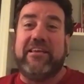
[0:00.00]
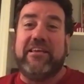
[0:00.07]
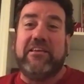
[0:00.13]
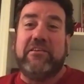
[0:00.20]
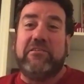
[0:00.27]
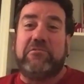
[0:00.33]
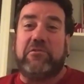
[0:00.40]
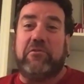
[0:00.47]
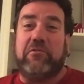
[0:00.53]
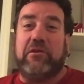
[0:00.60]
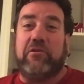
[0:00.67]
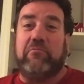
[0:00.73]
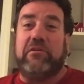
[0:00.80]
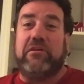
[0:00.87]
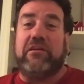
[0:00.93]
So
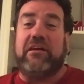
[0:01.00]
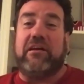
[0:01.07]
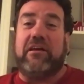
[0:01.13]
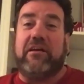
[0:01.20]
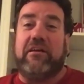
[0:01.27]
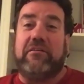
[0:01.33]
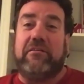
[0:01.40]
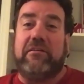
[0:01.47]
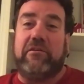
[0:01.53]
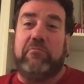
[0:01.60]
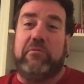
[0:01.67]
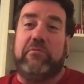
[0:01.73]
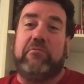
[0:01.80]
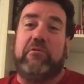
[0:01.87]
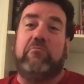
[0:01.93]
he'll be
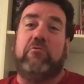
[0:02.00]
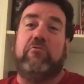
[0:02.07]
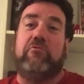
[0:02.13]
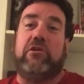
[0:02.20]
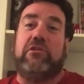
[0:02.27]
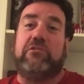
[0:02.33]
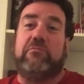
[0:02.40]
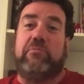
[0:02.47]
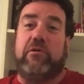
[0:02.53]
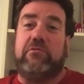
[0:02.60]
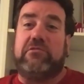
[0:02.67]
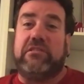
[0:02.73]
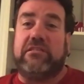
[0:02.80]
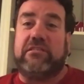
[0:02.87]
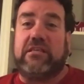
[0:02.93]
moving on to the
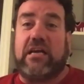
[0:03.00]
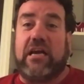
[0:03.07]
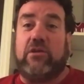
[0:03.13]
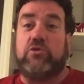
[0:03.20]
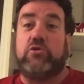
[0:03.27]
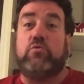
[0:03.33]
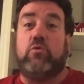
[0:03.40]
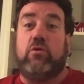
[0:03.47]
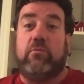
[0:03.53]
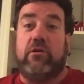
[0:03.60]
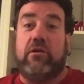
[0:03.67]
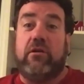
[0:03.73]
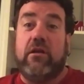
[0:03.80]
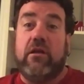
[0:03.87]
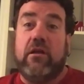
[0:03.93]
postseason. Kyle
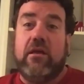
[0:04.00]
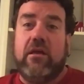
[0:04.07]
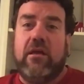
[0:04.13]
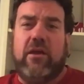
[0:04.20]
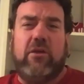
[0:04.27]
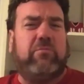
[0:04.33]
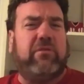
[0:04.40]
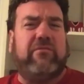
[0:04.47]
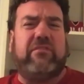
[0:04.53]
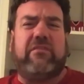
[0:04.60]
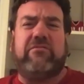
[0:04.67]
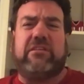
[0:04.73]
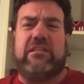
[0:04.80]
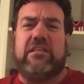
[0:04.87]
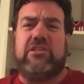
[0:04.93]
Schwarber, I don't believe
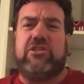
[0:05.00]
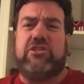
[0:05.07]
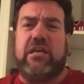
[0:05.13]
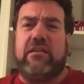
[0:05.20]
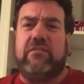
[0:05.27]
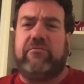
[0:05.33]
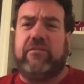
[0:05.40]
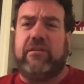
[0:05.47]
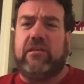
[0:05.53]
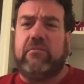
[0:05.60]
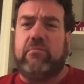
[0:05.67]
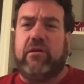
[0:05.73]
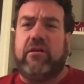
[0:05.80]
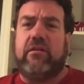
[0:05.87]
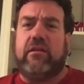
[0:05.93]
they've clinched yet, Philly,
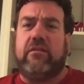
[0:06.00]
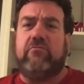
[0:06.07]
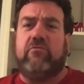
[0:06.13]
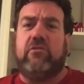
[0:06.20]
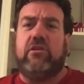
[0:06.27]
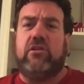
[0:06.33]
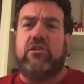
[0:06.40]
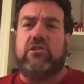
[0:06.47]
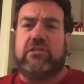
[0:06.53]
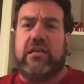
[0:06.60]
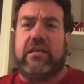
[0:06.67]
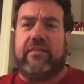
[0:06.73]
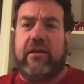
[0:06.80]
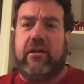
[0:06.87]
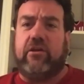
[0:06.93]
but it really looks
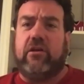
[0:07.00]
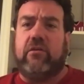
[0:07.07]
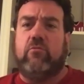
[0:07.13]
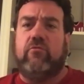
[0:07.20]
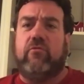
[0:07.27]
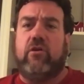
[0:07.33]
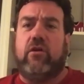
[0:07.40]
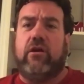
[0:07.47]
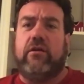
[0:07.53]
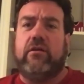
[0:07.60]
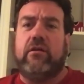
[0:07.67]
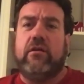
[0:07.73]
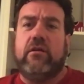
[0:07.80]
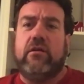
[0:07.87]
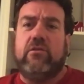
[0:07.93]
like they're going to move on.
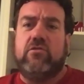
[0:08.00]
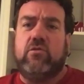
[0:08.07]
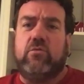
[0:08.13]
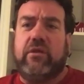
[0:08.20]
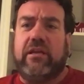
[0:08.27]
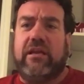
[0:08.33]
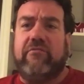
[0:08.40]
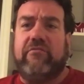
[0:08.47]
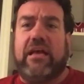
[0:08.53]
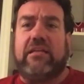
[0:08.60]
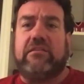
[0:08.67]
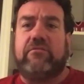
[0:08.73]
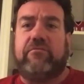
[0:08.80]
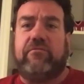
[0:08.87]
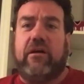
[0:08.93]
So we can have
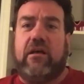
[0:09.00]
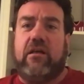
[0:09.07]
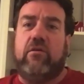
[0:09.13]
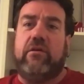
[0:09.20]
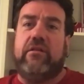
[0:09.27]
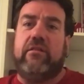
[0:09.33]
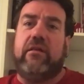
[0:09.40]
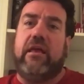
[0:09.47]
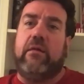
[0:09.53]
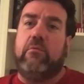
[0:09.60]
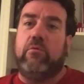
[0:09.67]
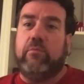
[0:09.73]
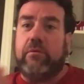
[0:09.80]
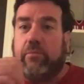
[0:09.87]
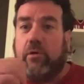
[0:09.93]
that to follow in the
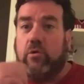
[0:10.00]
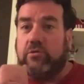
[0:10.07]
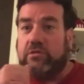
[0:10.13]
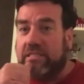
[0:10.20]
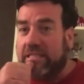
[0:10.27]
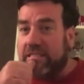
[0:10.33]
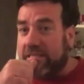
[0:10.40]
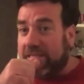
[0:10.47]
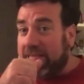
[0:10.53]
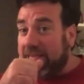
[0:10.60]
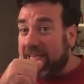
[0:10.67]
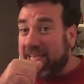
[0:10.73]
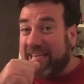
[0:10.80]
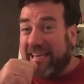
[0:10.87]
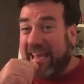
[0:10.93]
MLB postseason.
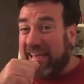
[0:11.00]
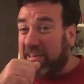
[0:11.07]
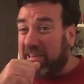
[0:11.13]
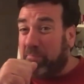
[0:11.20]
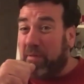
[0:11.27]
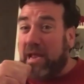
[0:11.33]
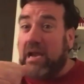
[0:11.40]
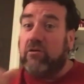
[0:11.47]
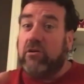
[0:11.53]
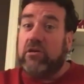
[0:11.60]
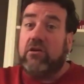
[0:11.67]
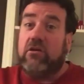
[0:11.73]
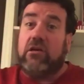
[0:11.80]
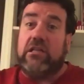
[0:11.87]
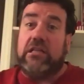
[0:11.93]
Caleb
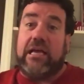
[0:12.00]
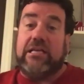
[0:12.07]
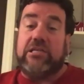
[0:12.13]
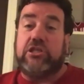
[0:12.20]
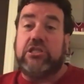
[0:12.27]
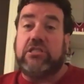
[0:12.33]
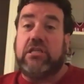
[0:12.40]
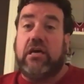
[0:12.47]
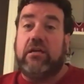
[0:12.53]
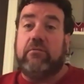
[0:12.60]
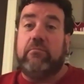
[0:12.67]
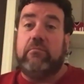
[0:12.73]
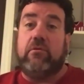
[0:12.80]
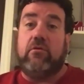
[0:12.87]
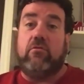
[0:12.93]
Barriger, Elijah
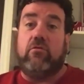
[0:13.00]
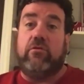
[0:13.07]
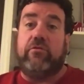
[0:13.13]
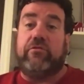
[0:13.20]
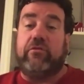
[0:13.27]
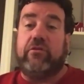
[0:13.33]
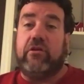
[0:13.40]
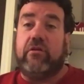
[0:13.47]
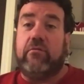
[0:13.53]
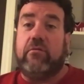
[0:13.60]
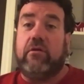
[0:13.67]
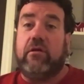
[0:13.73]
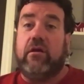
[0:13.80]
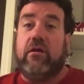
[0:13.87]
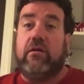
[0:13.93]
Dunham are also going
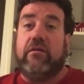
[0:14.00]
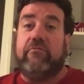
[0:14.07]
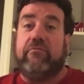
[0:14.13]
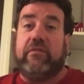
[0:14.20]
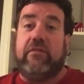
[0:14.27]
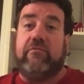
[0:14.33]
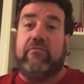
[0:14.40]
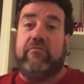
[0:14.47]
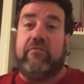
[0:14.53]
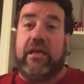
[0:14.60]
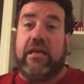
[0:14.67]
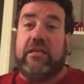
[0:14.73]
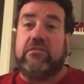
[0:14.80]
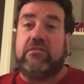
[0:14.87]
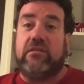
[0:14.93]
to, they've
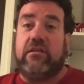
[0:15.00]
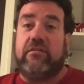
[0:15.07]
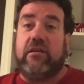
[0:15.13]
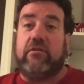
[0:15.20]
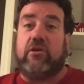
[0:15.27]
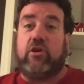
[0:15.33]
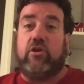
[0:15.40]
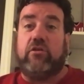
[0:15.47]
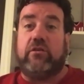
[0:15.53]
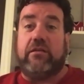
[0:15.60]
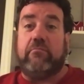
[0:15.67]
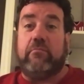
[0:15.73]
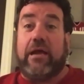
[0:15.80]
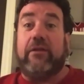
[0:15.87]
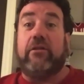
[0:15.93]
advanced and they're currently
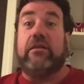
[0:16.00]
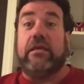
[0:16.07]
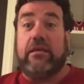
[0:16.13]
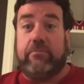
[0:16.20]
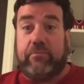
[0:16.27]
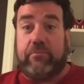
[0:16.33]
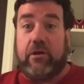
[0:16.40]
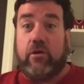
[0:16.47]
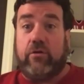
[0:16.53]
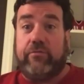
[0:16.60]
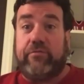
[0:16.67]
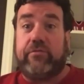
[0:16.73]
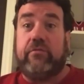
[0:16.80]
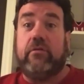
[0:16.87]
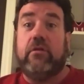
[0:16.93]
in minor league
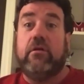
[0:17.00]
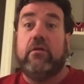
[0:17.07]
playoffs.